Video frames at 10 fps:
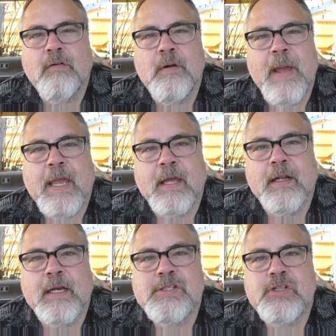we're making
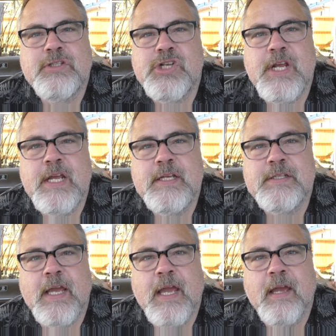a cheese and...